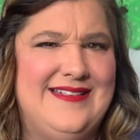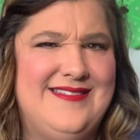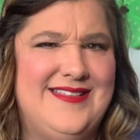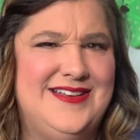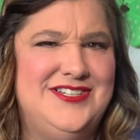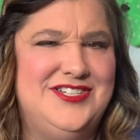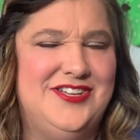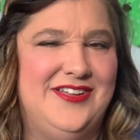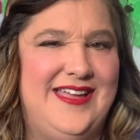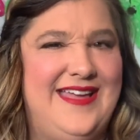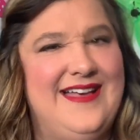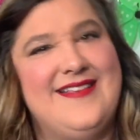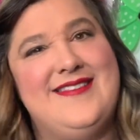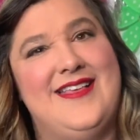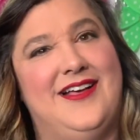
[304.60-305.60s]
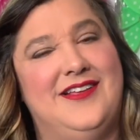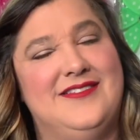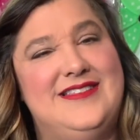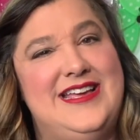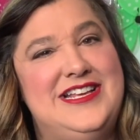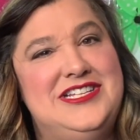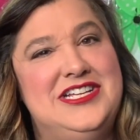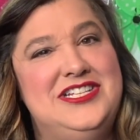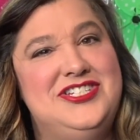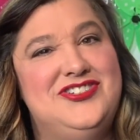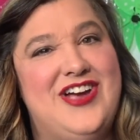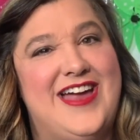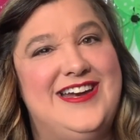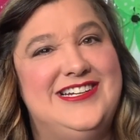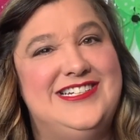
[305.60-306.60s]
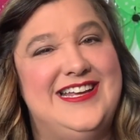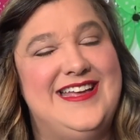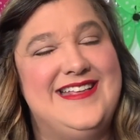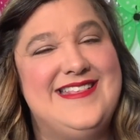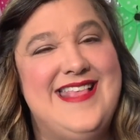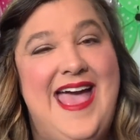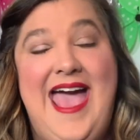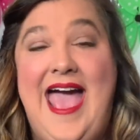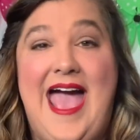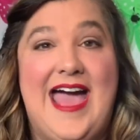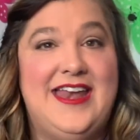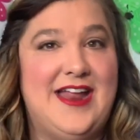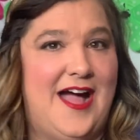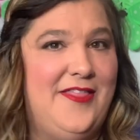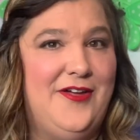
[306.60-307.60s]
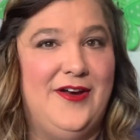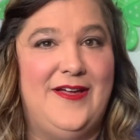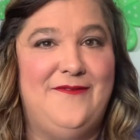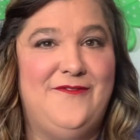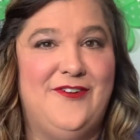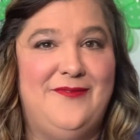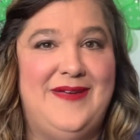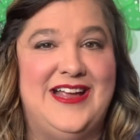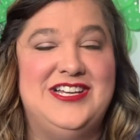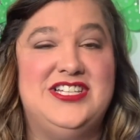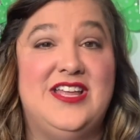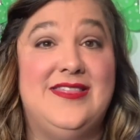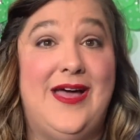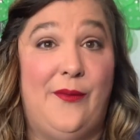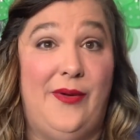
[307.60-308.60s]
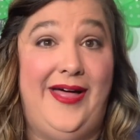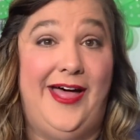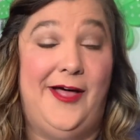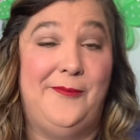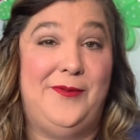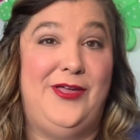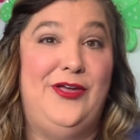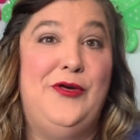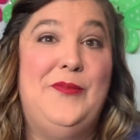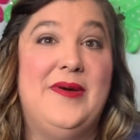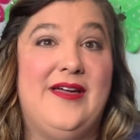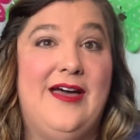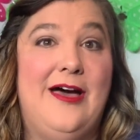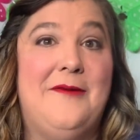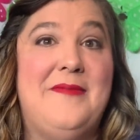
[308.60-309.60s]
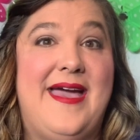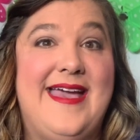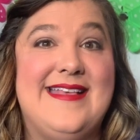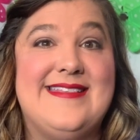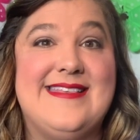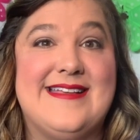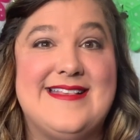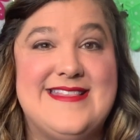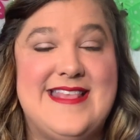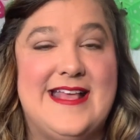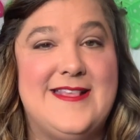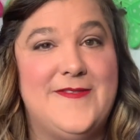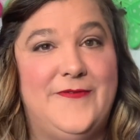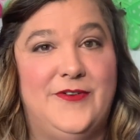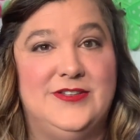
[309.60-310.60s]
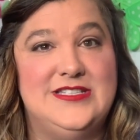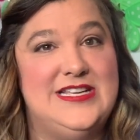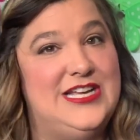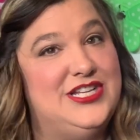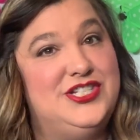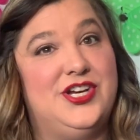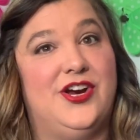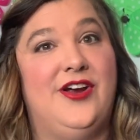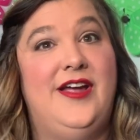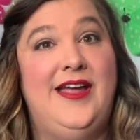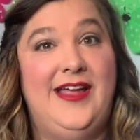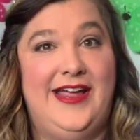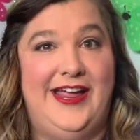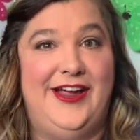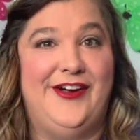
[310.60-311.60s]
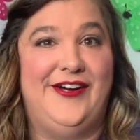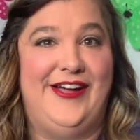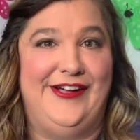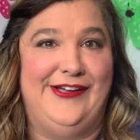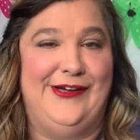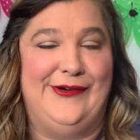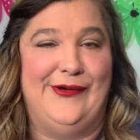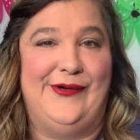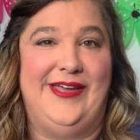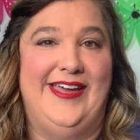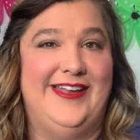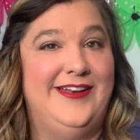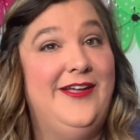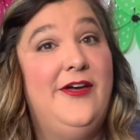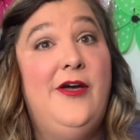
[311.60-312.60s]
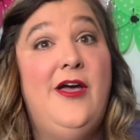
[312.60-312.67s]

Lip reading: essential ESL teaching strategies and other information that will help you become a successful teacher here at Gogokid.